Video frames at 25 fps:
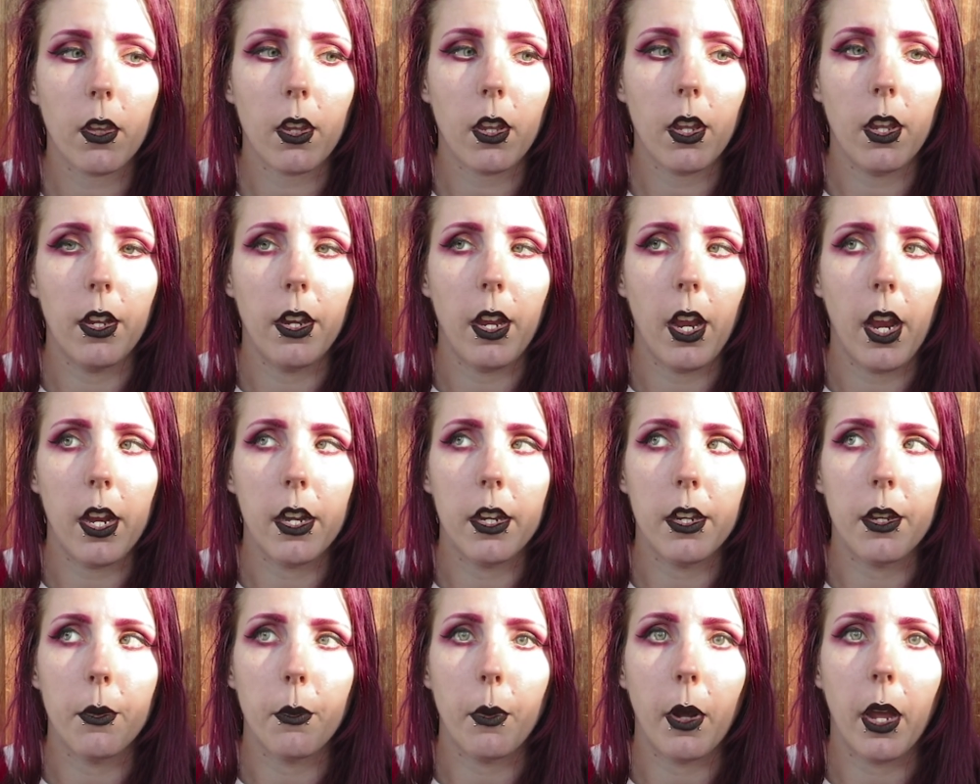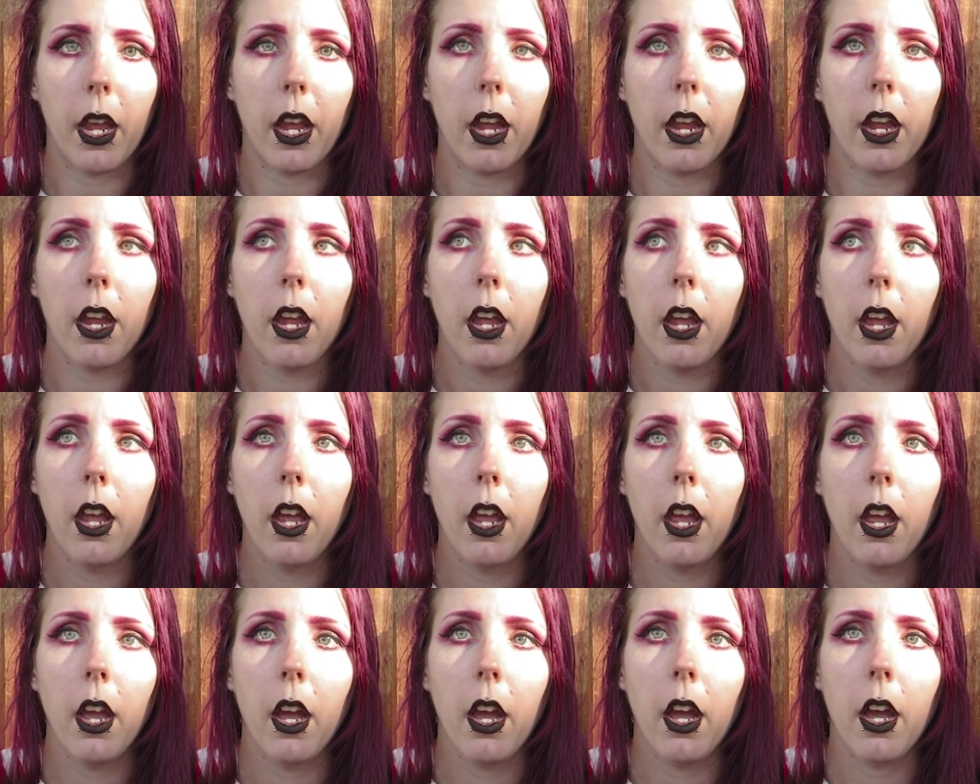in any way
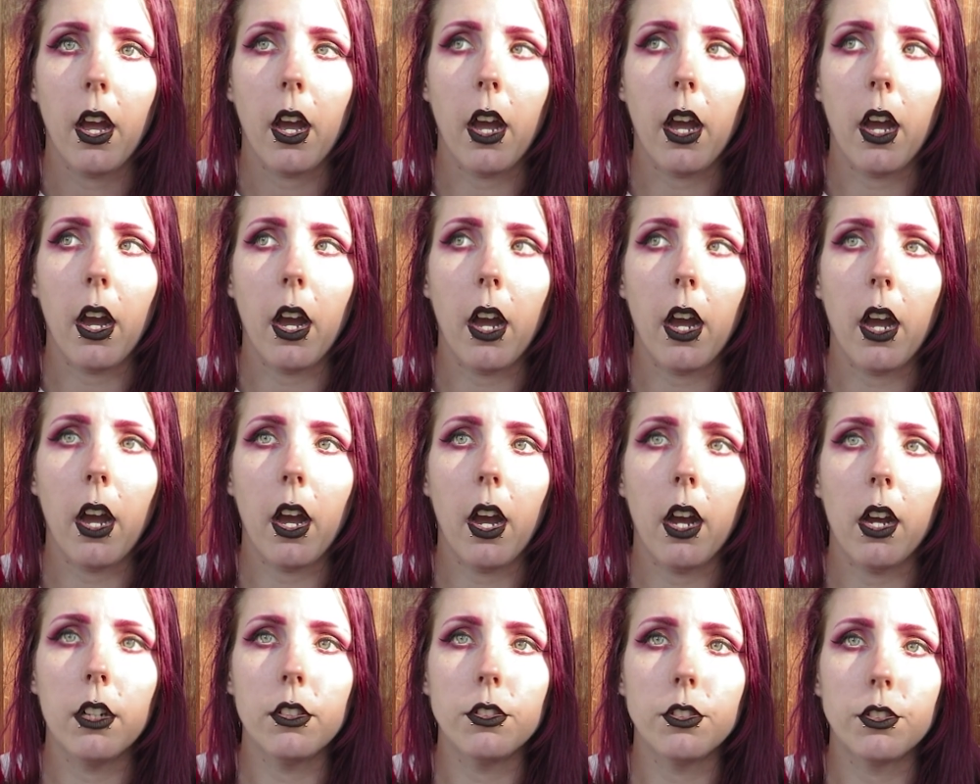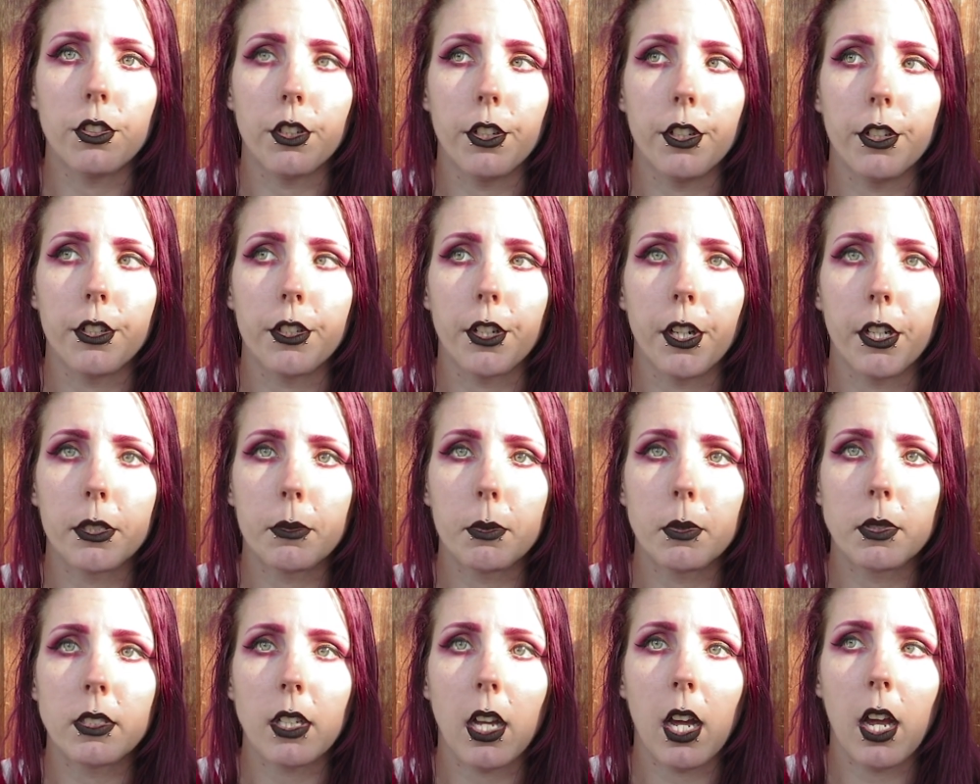during
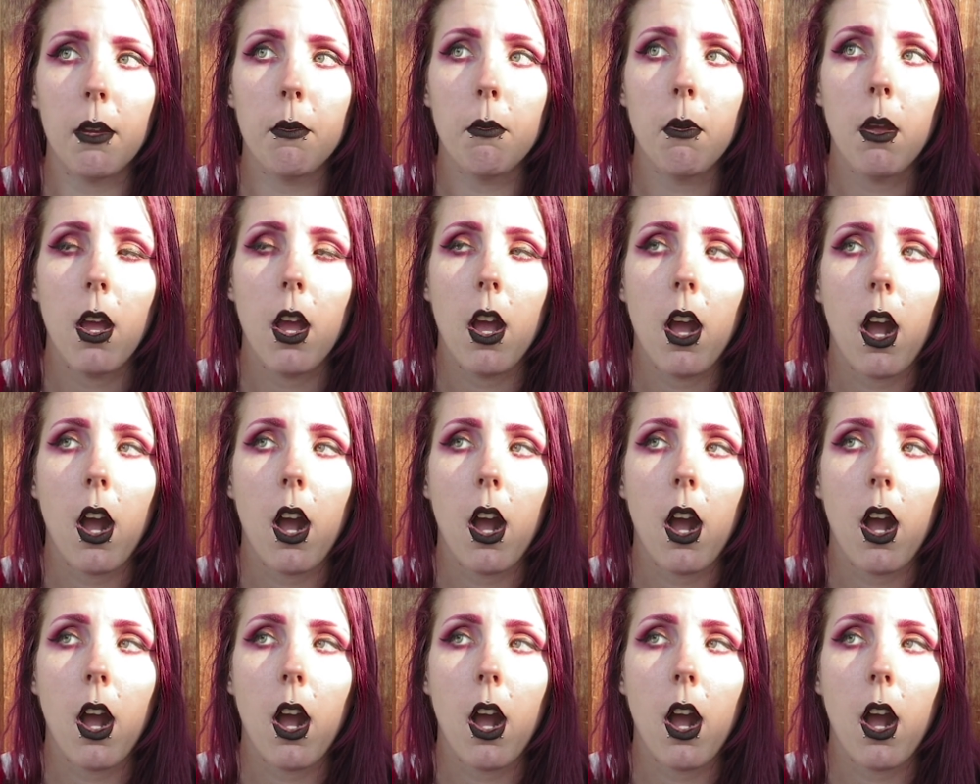Christmas time.